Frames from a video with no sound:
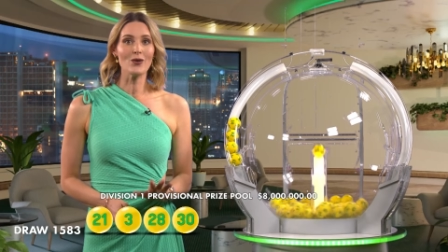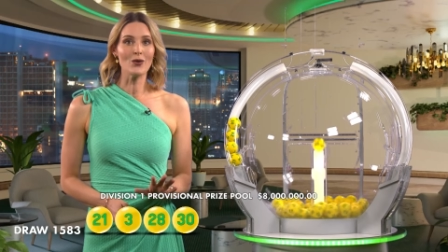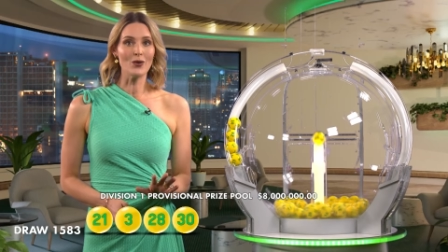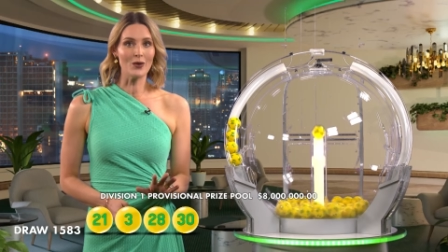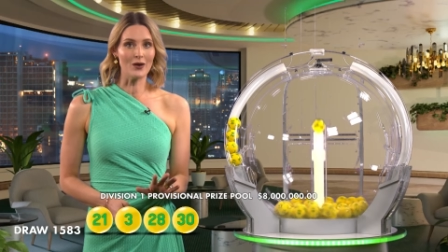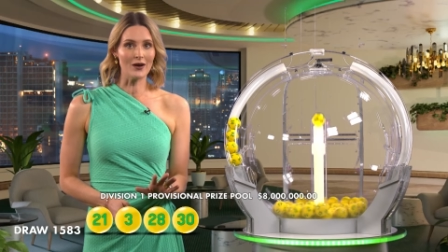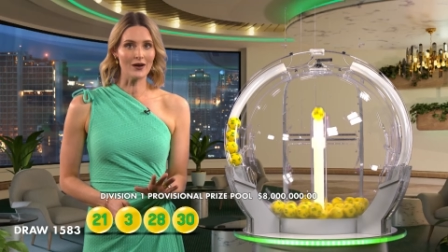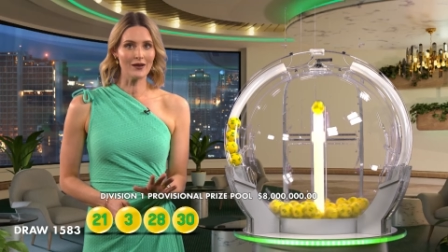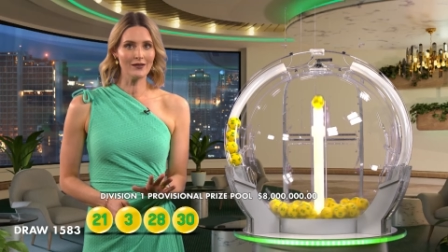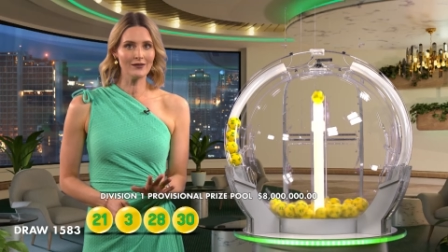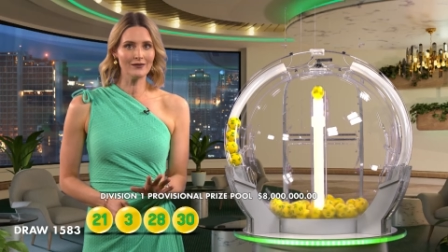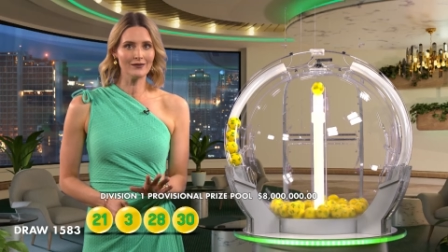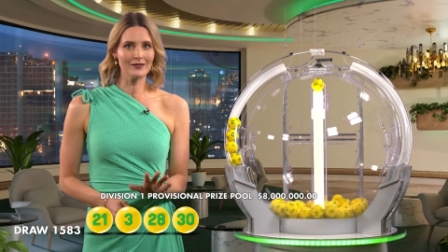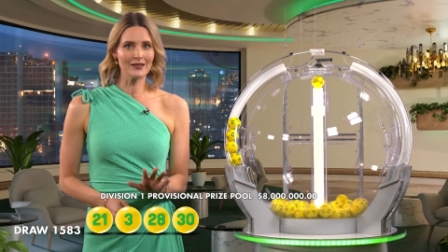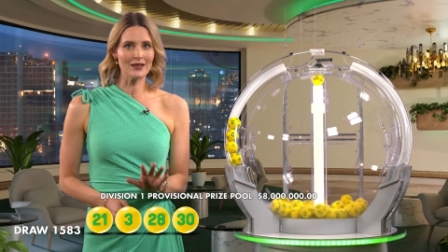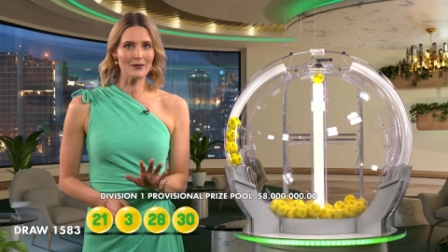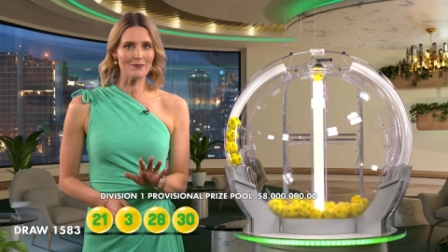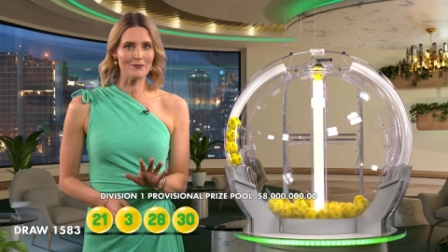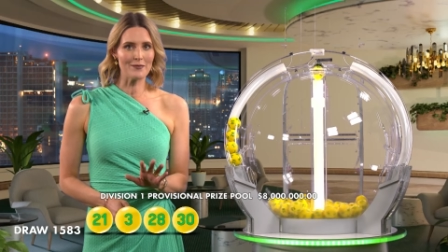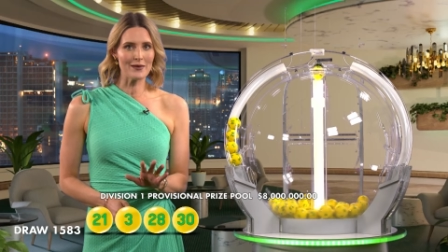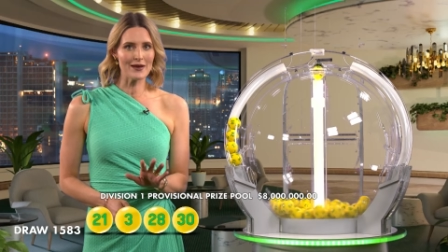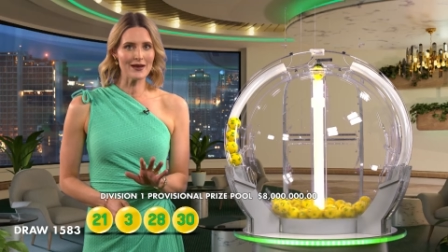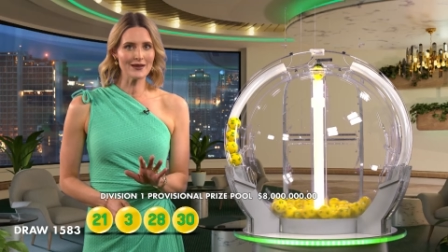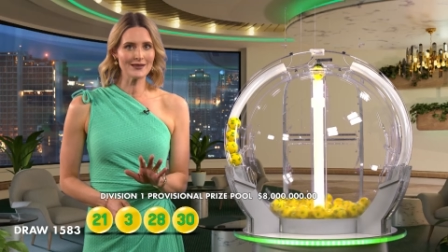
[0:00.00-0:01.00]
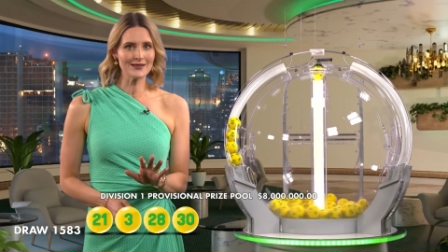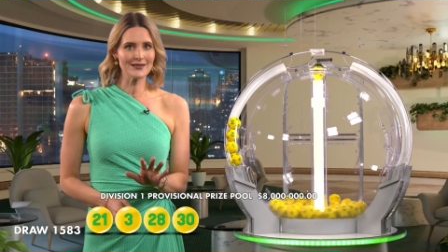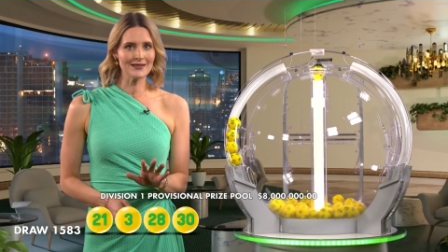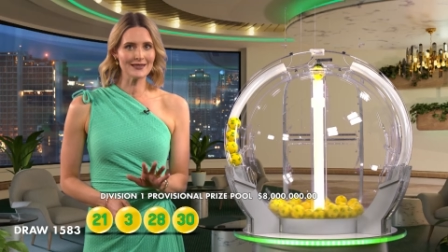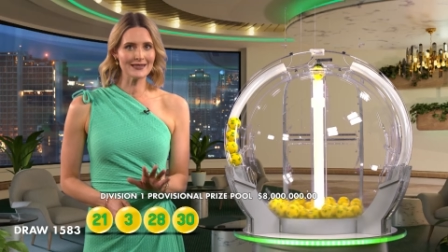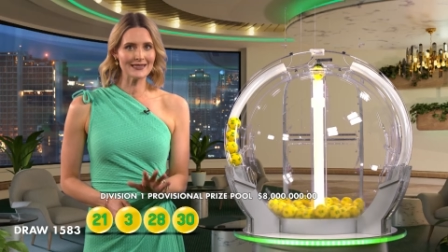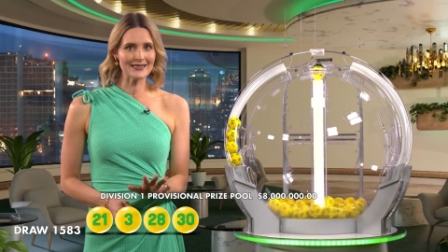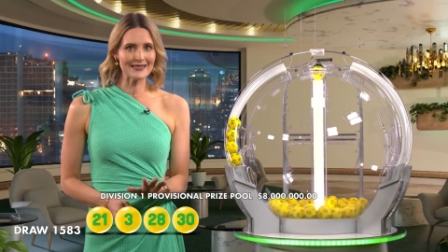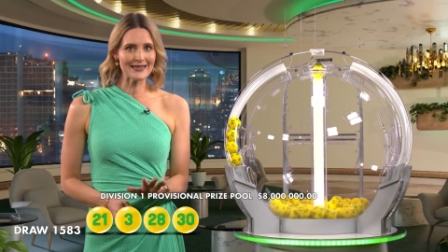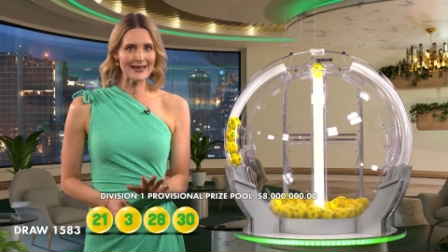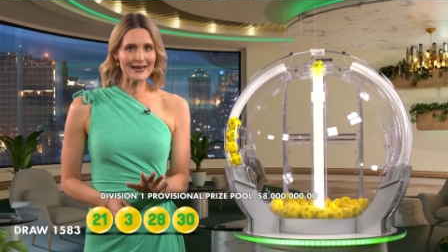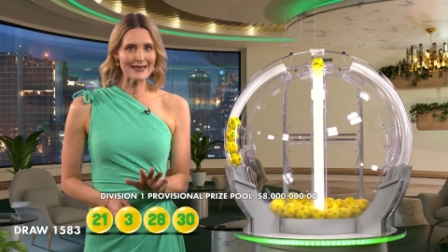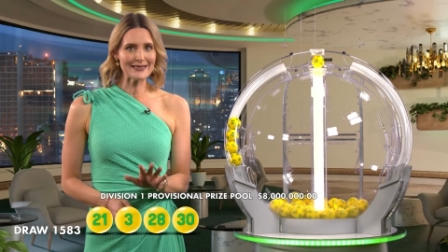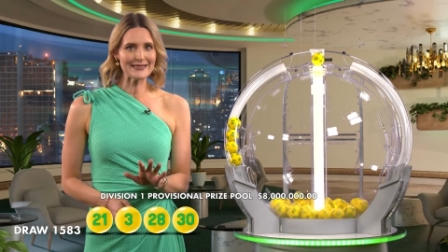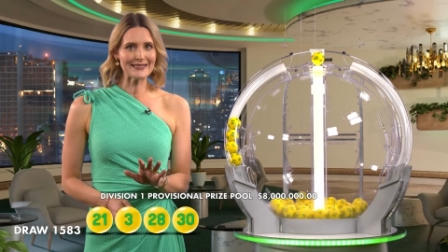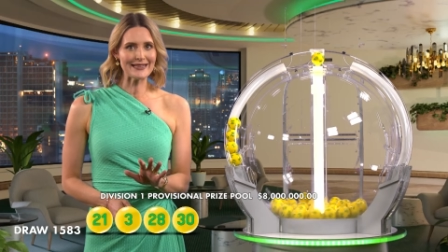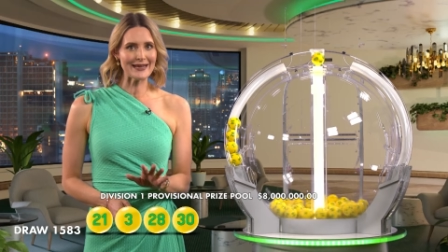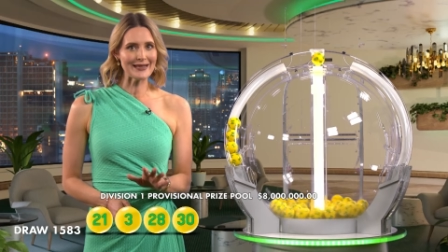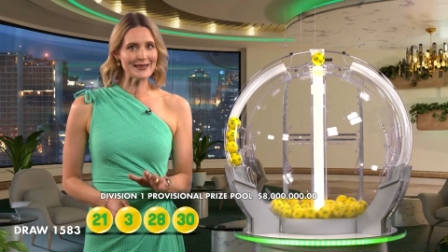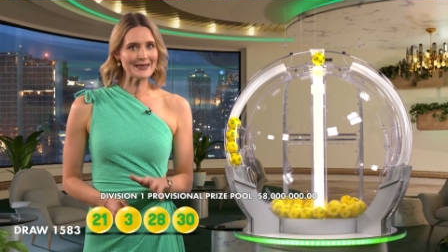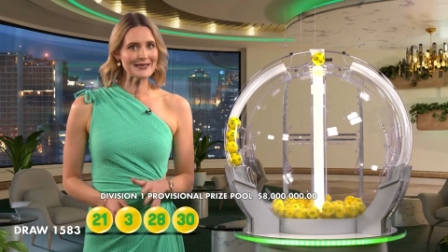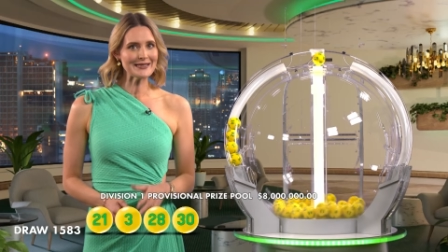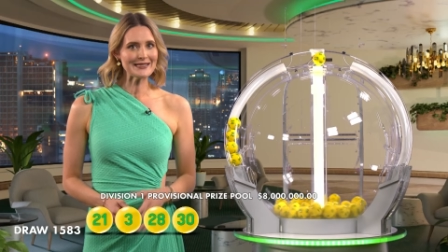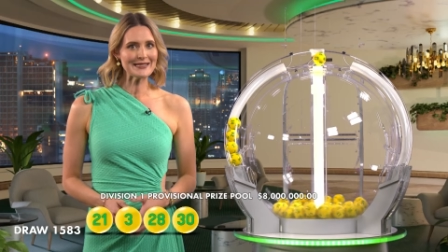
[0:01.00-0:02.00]
or the best seats
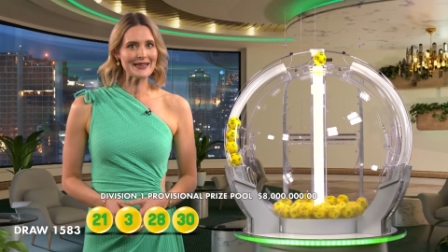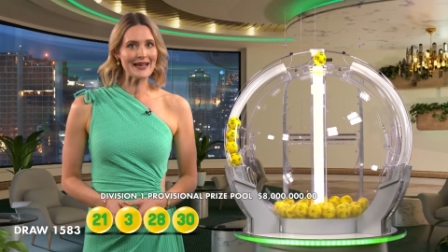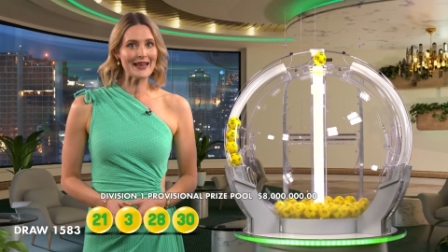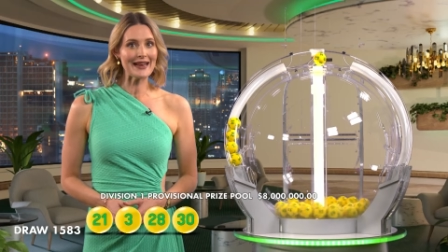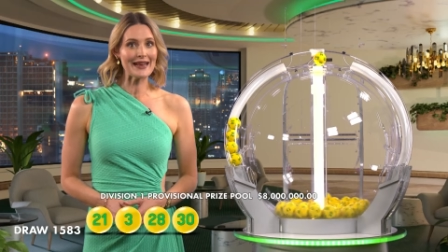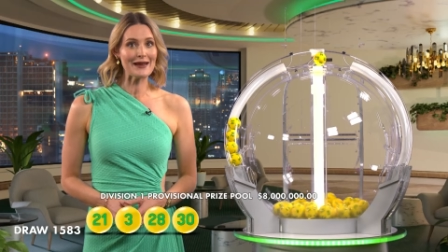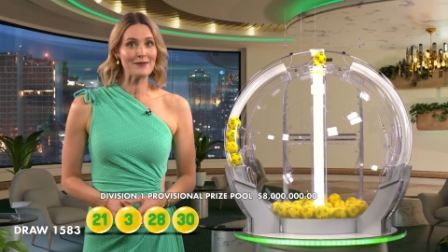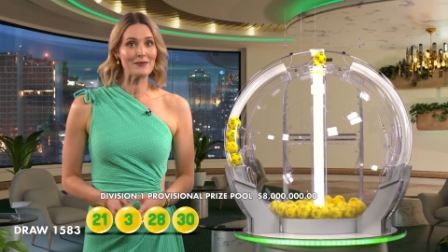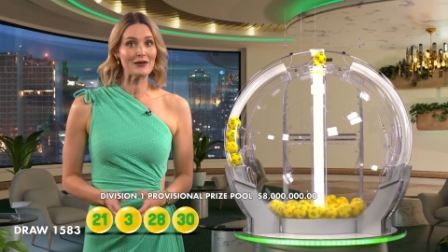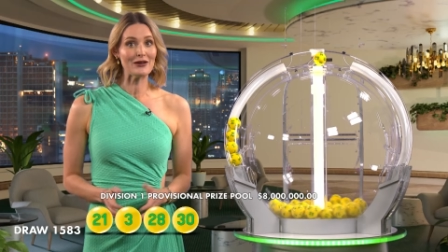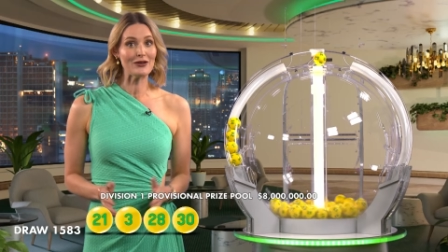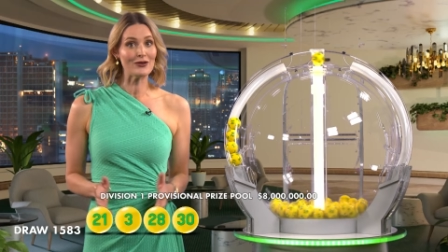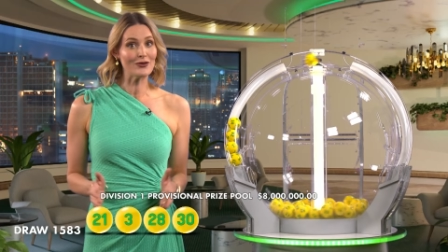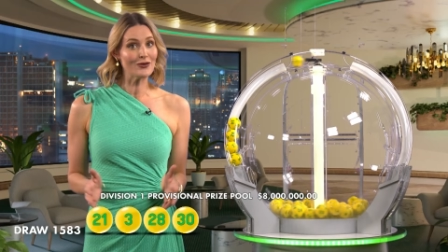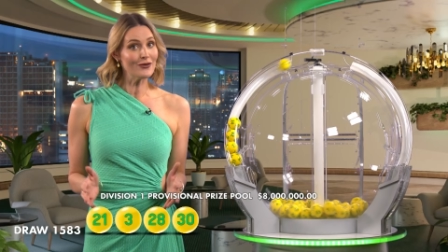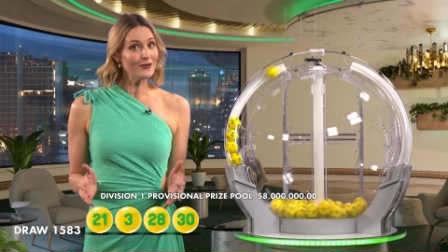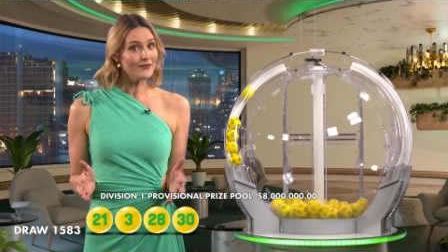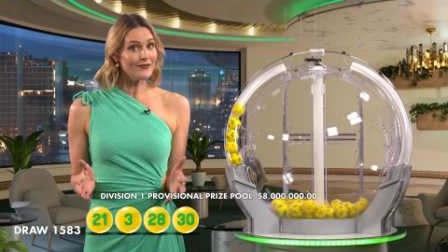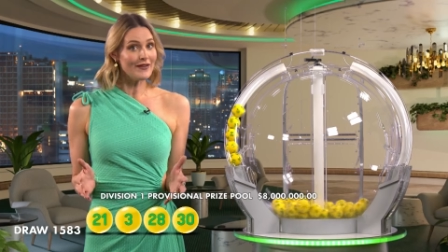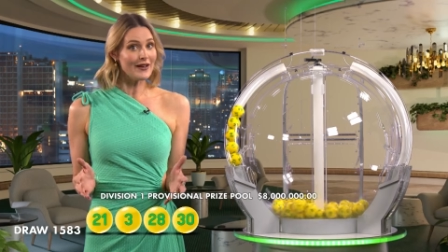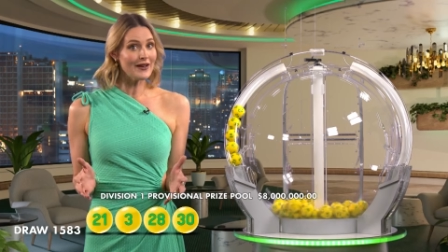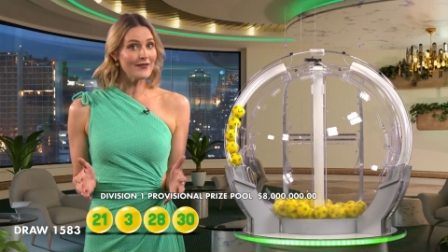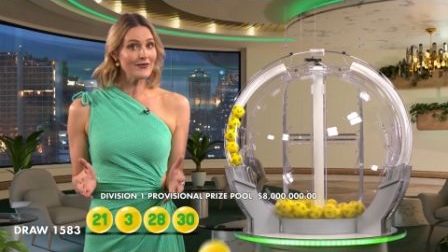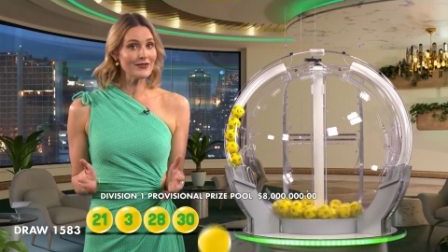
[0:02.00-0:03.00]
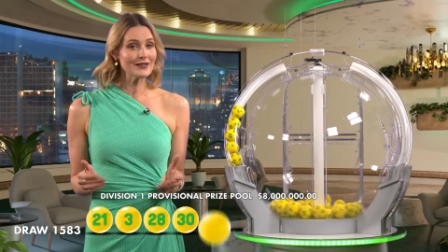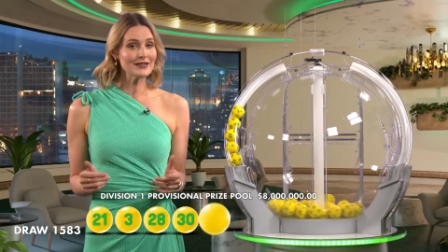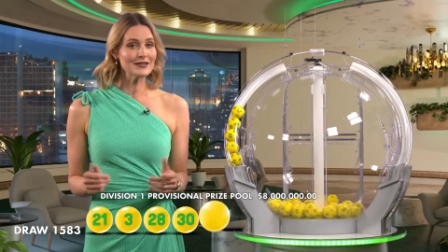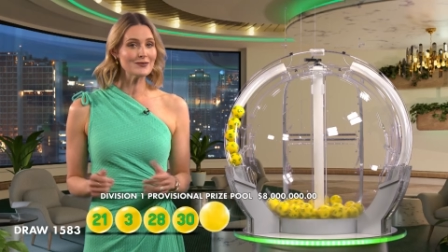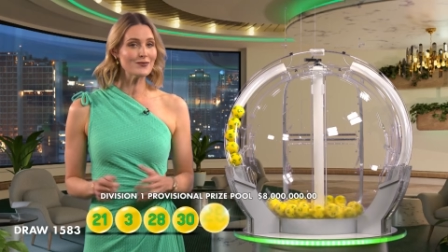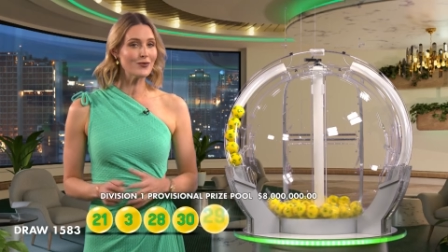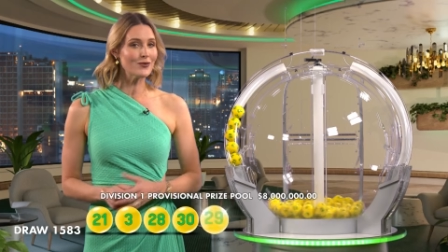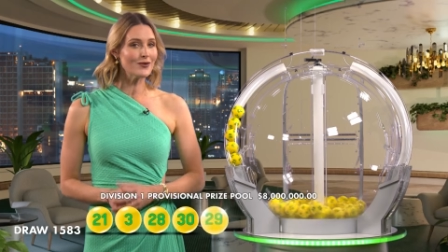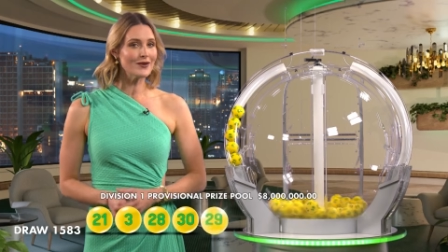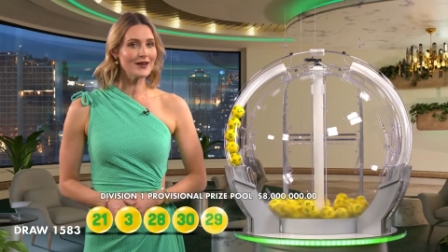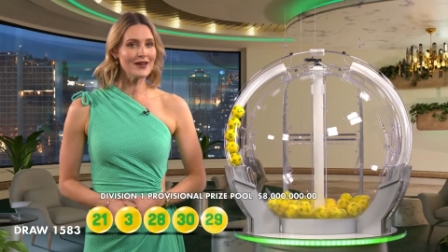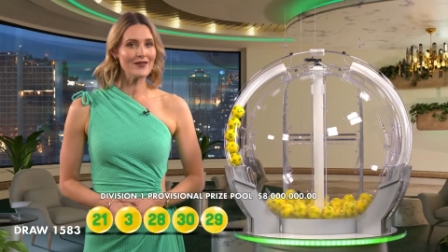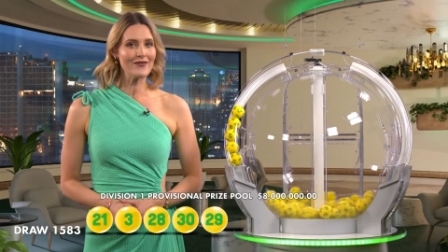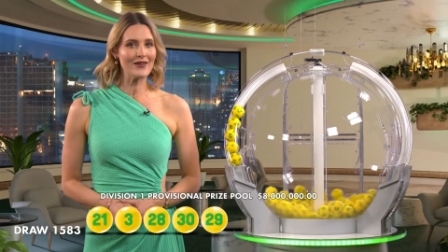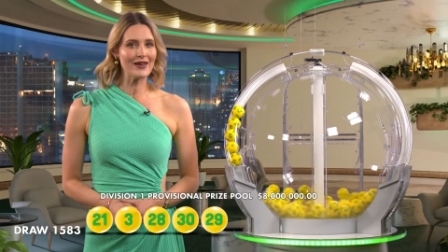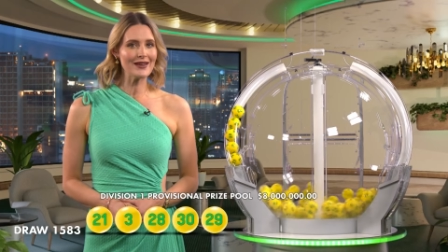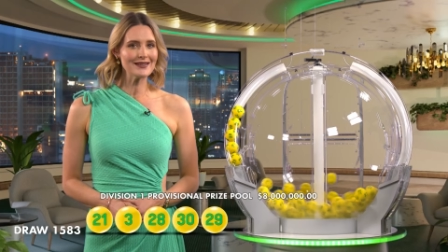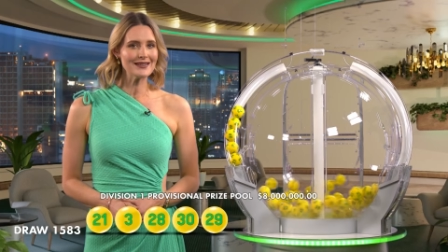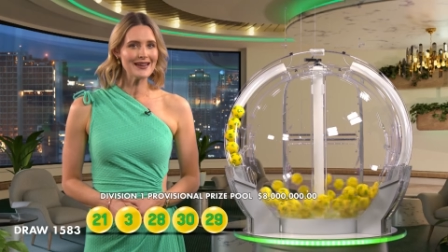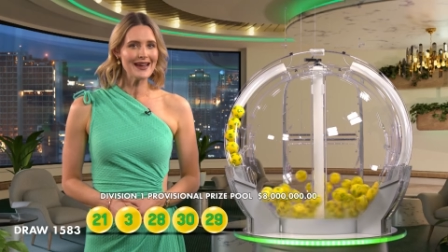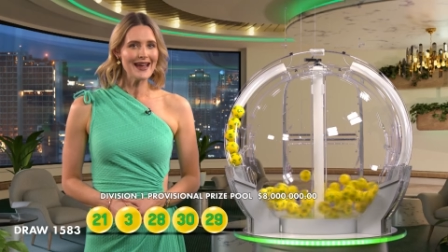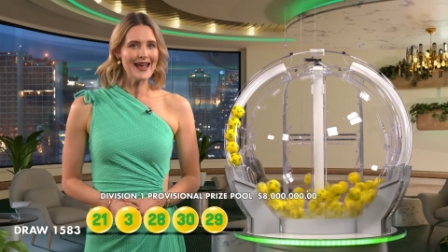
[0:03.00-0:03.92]
in the stadium at your favourite sporting event.